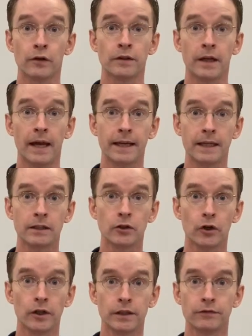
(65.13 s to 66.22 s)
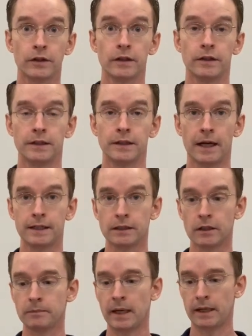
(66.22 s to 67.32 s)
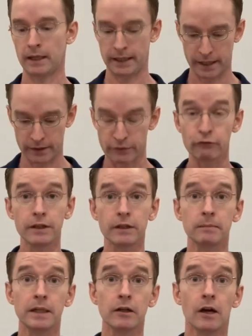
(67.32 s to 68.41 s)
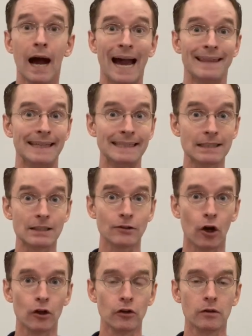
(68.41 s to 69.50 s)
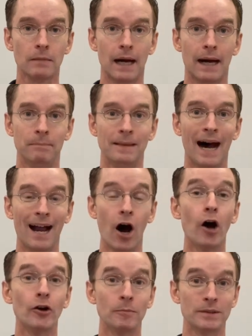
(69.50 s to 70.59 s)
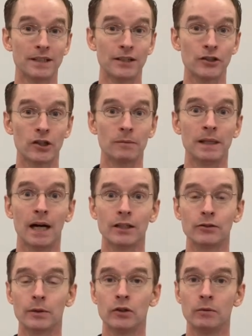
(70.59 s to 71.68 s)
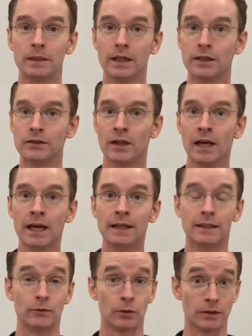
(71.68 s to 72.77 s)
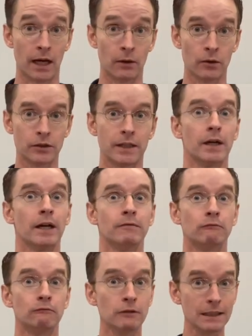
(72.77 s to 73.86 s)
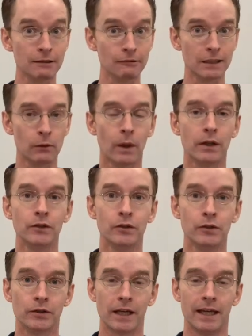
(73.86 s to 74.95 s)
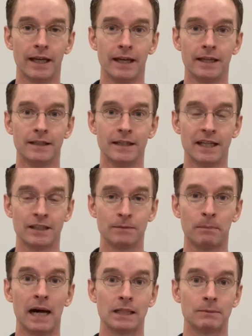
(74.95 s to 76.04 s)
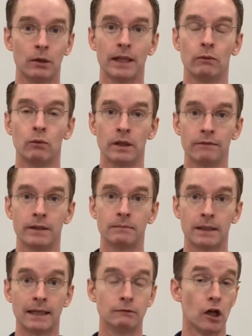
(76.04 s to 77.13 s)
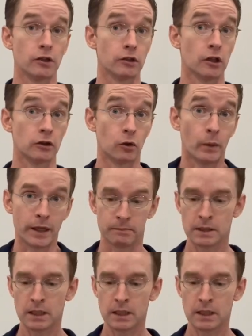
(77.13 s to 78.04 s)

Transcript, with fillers: For the hanging toys for the tiny love mat, I have three of them here. I think this is all of them. I'm not 100% sure to be honest with you because this was ours. It got really, really well used and it's possible that one of them got lost along the way.